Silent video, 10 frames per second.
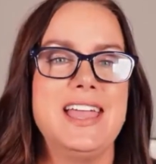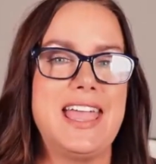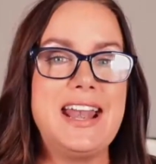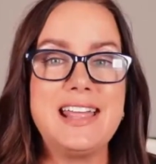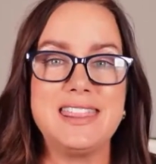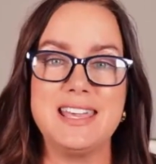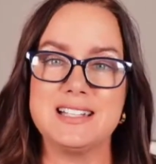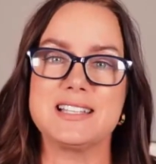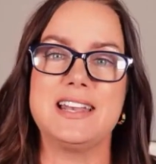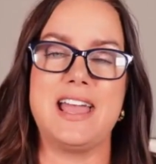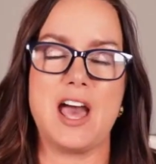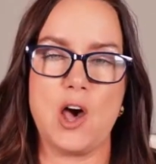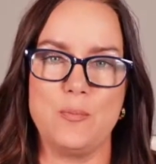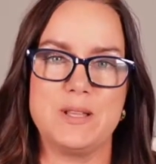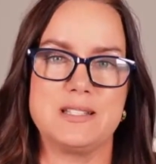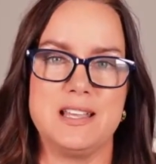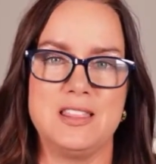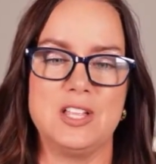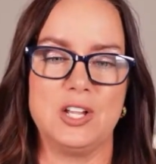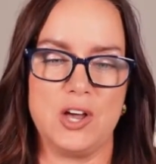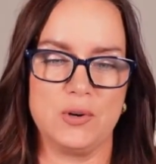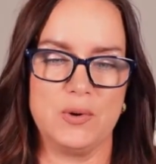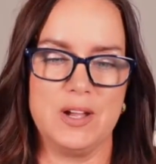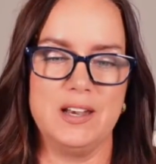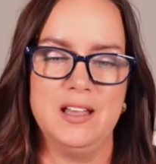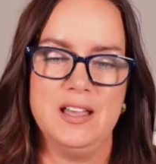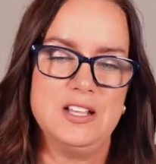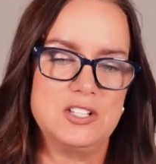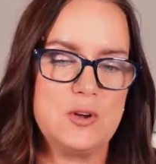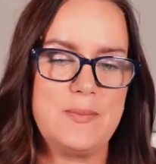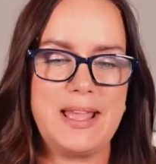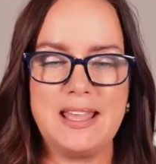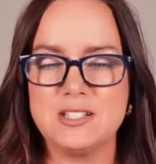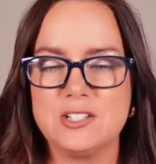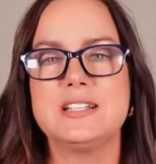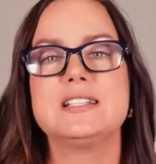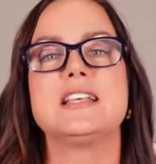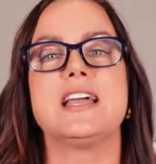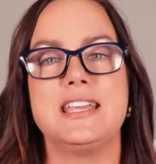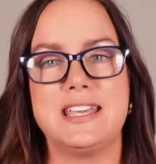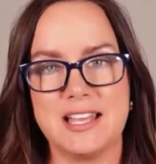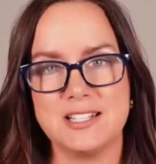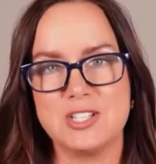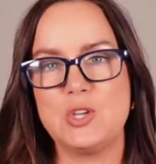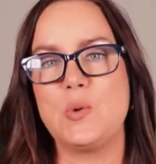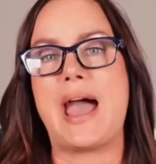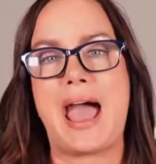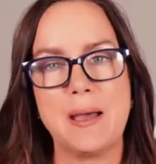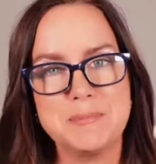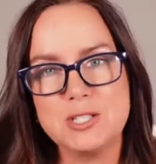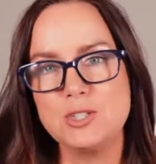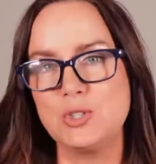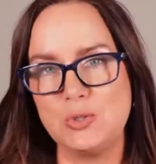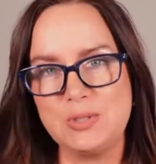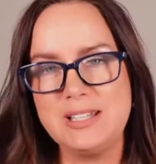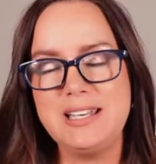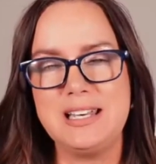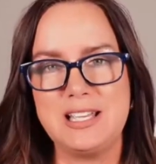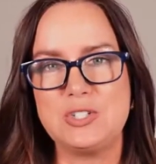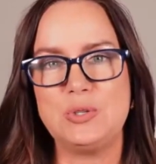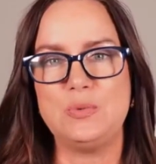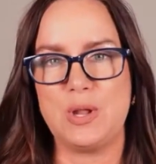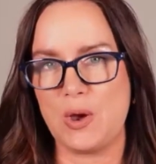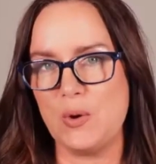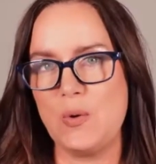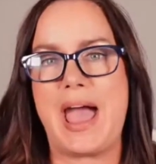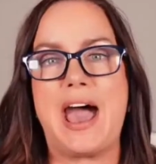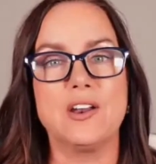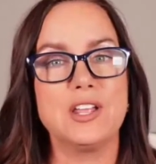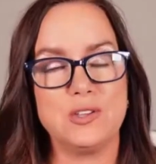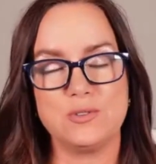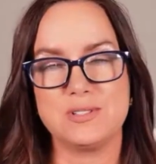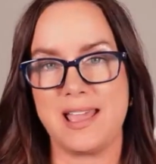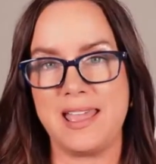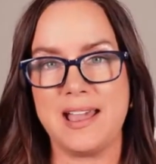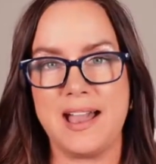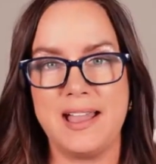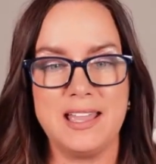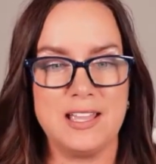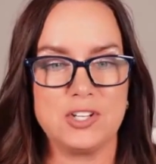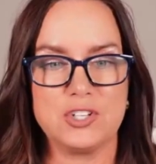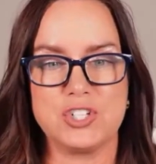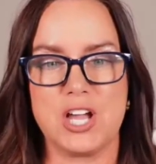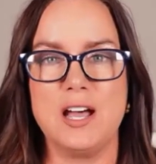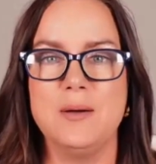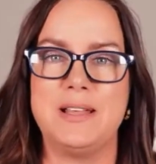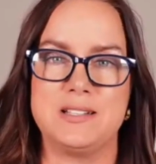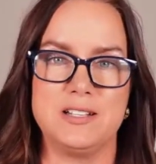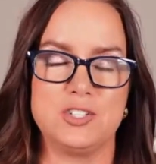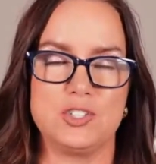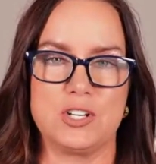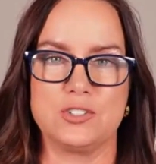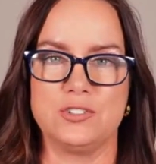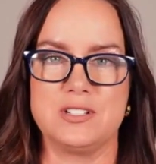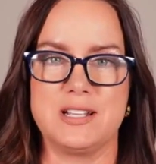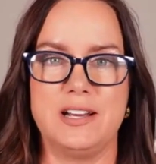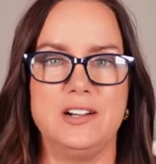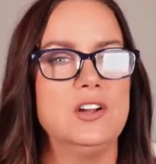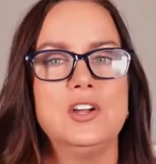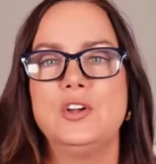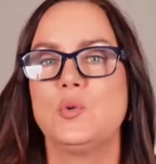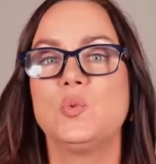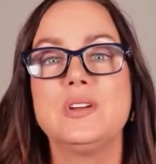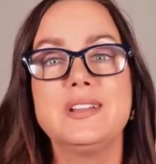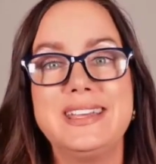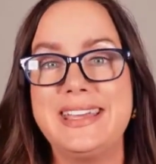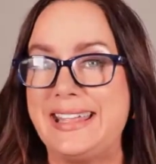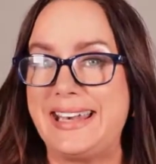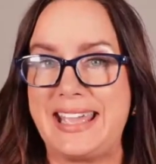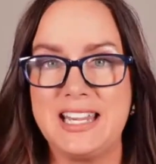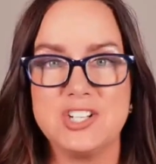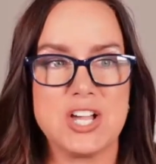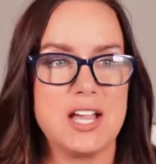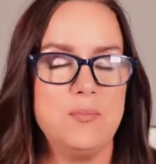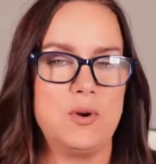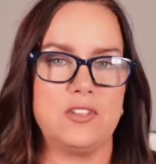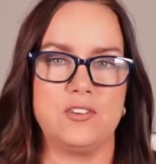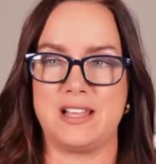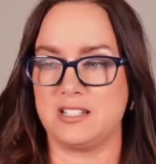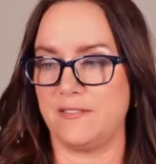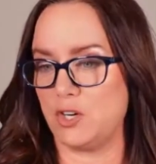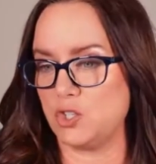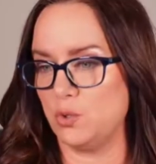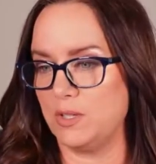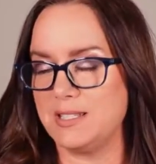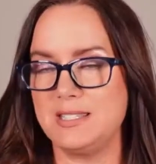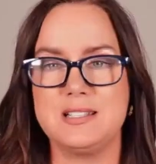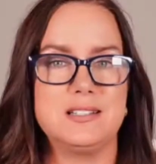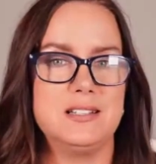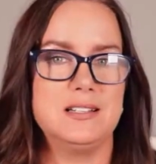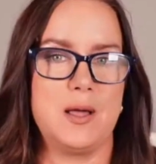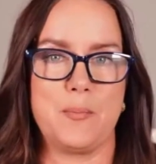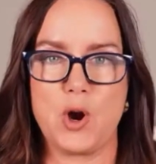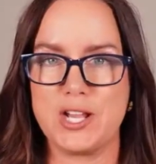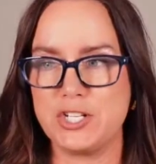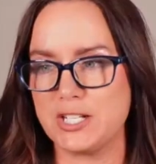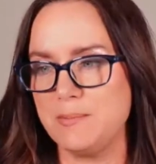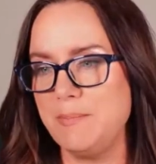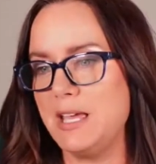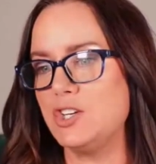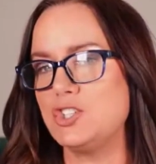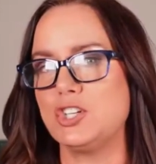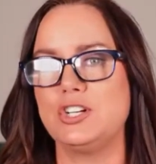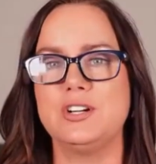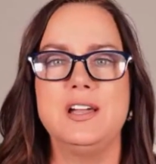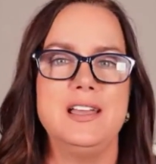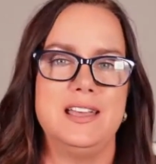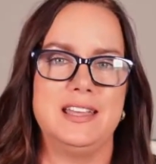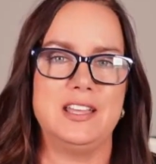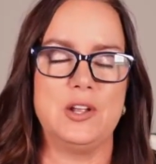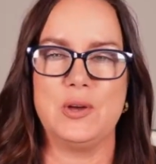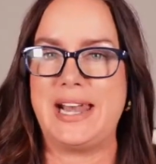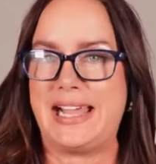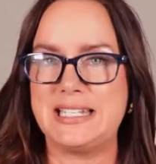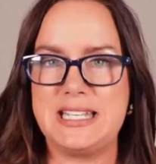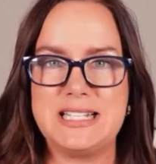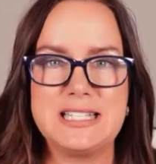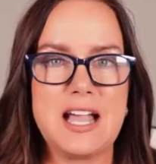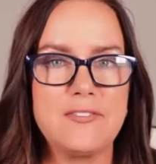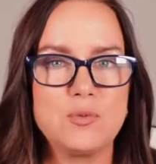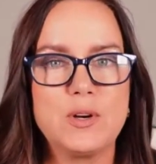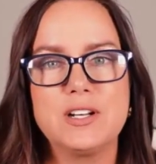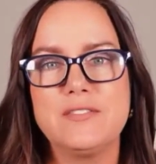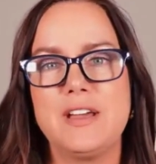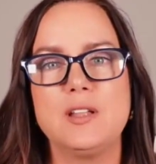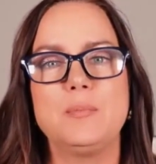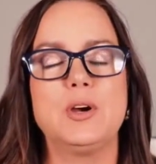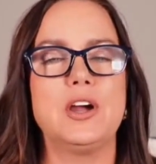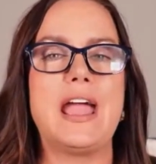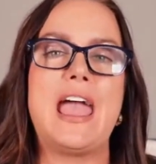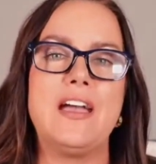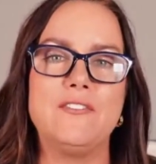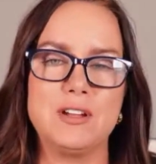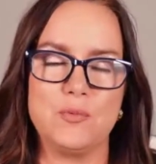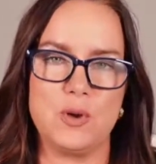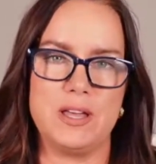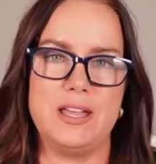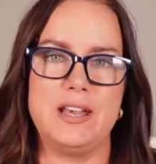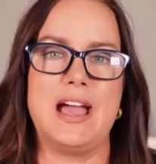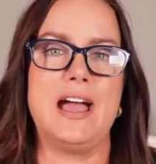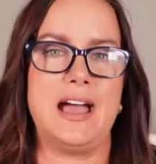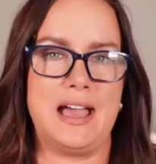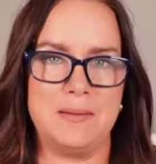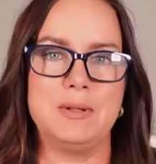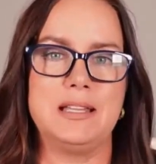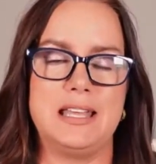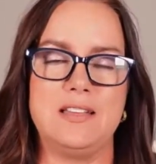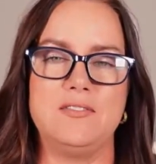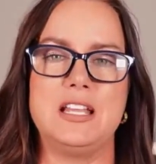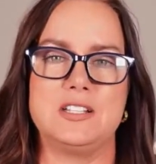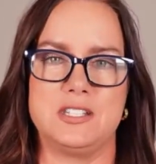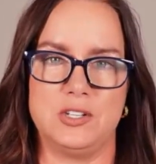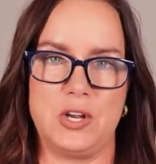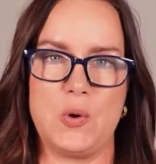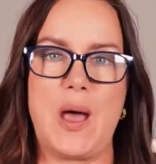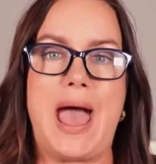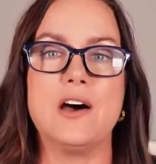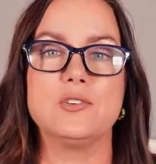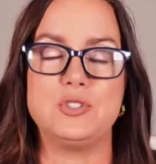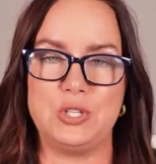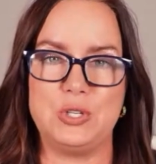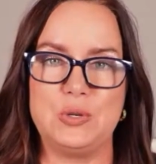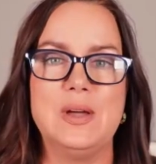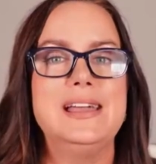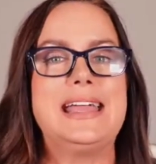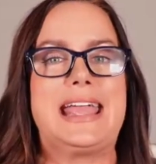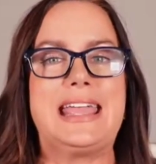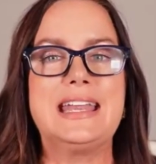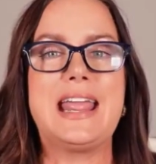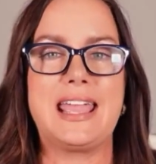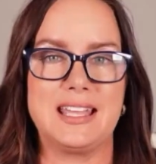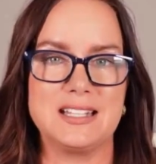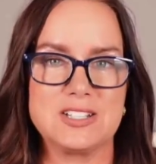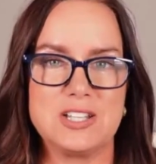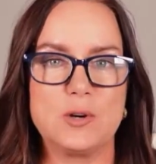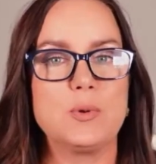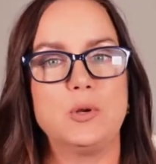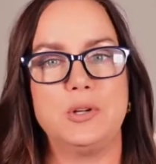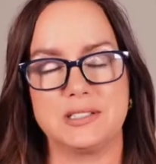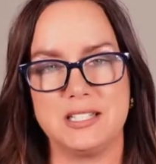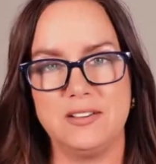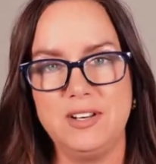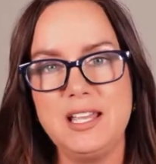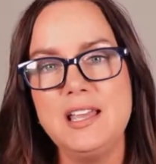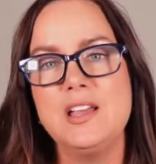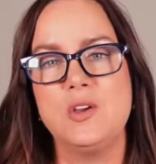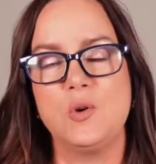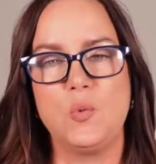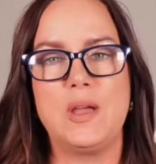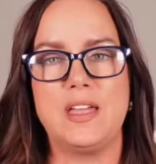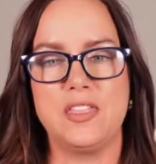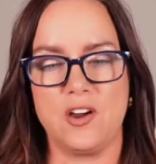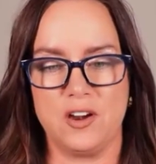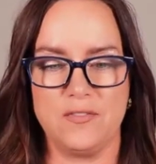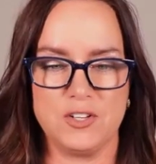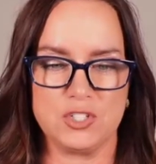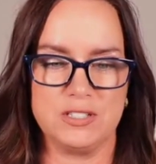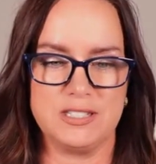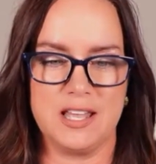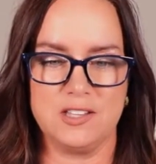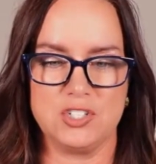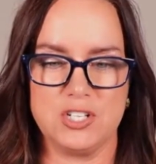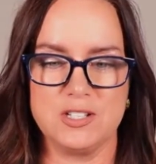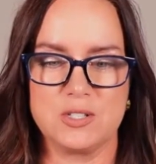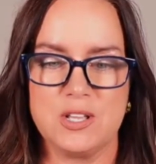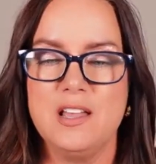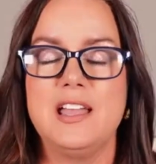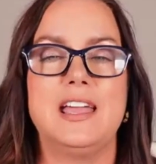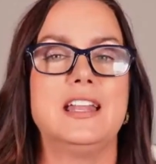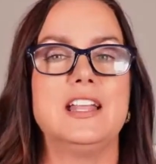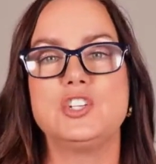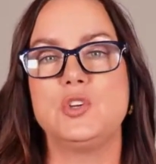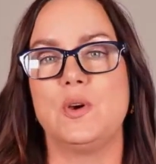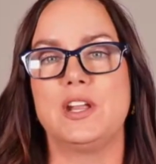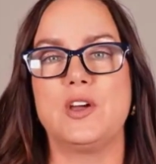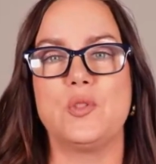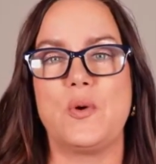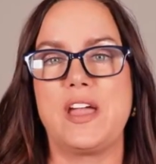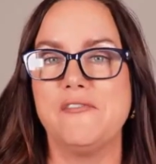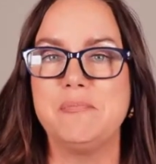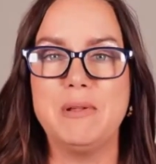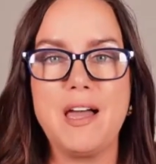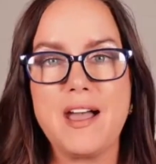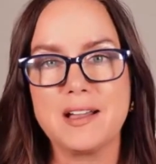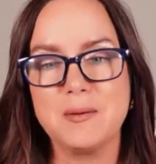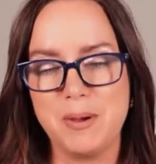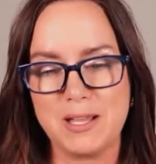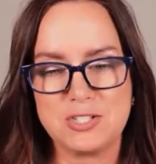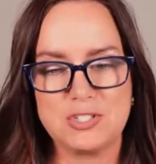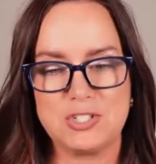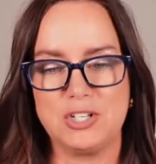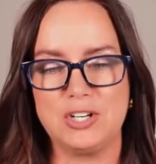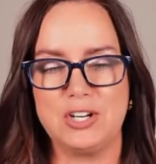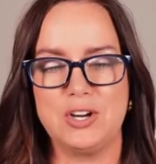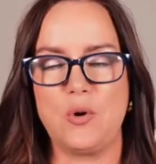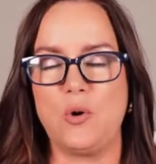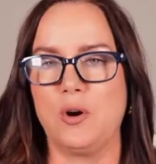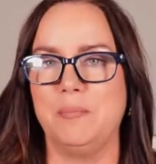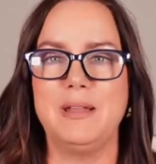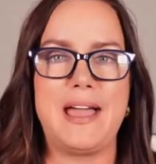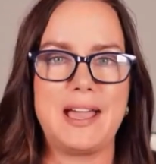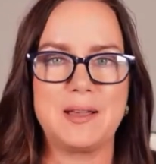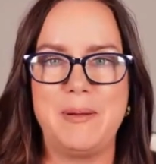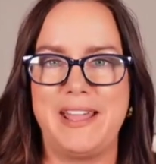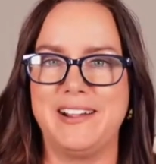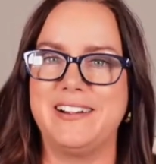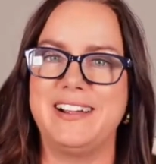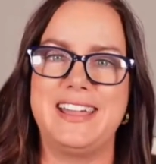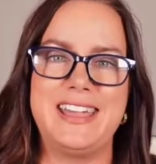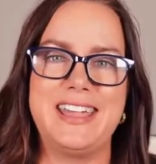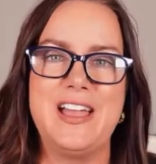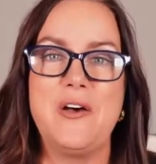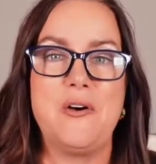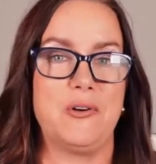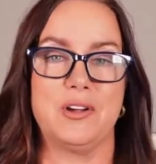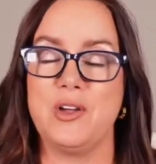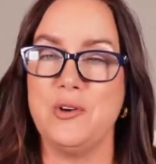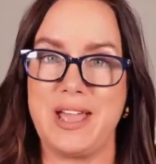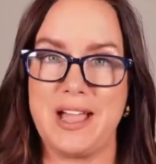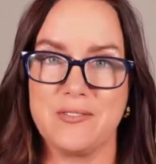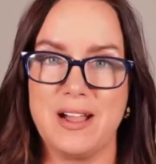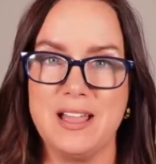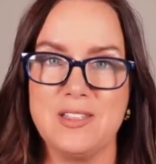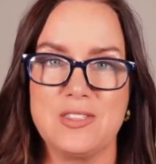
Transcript: And I think it's going to help us in the long run. So, my answer is yes, you absolutely need to know how to use AI in your job as an instructional designer, really in any job, whether that's a virtual assistant, a project manager, an IT software developer. Everyone, I believe, needs to know how to enhance their productivity with artificial intelligence unless you want to go the way of Blockbuster or BlackBerry or Kodak, right?